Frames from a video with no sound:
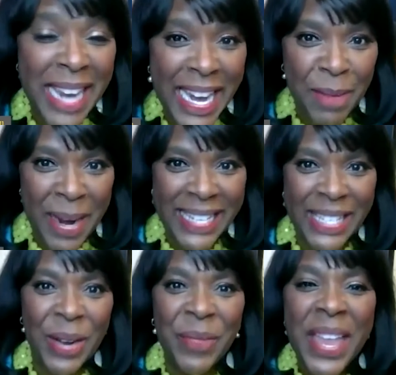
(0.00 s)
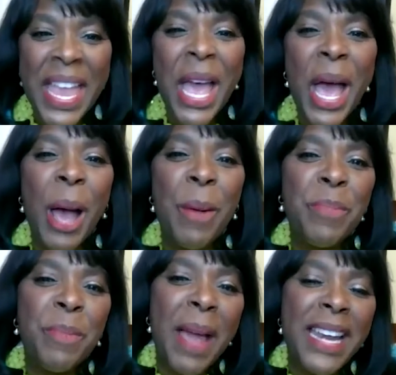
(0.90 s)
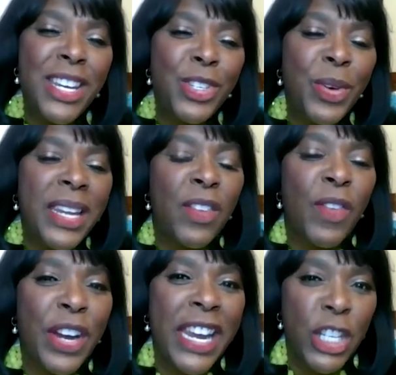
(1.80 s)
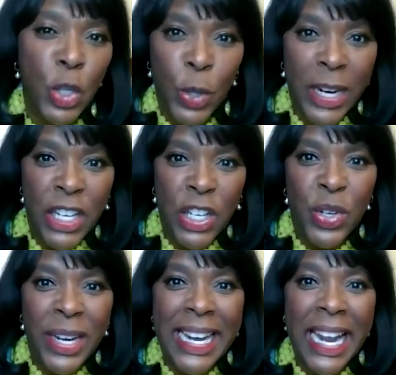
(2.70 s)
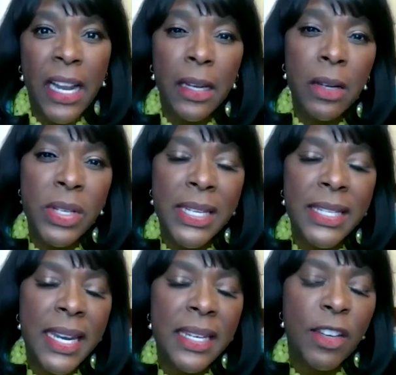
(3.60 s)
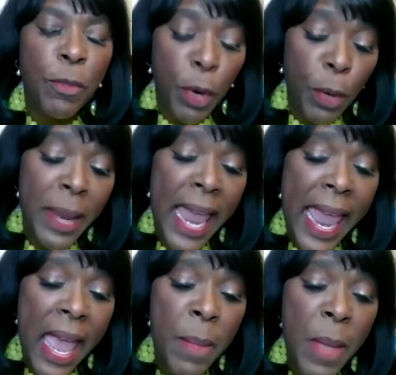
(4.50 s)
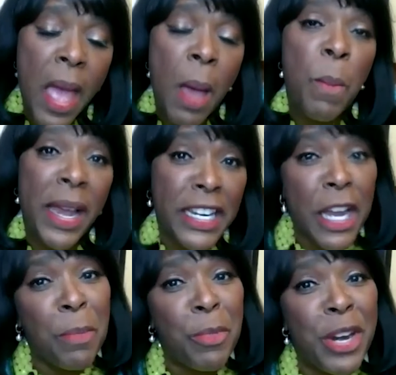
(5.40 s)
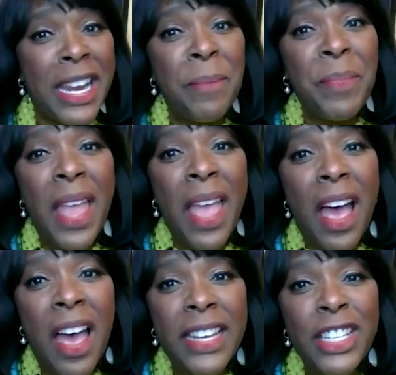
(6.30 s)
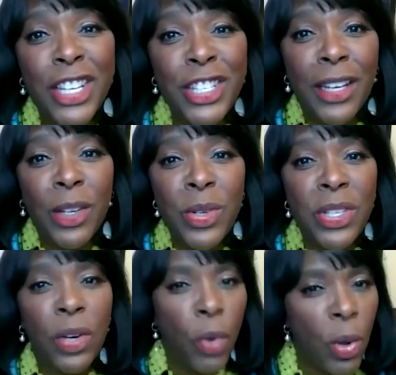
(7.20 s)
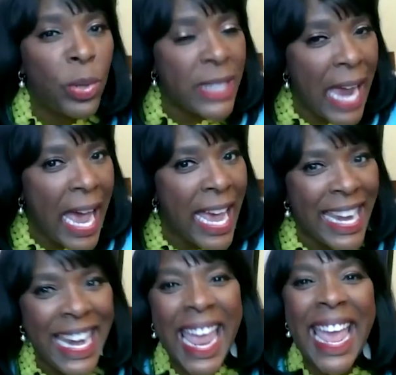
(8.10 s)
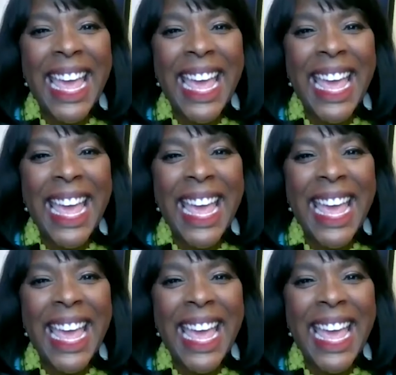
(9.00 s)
dating myself. But my district is a very historic district. It includes the cities of Birmingham, Montgomery, Tuscaloosa, Roll Tide,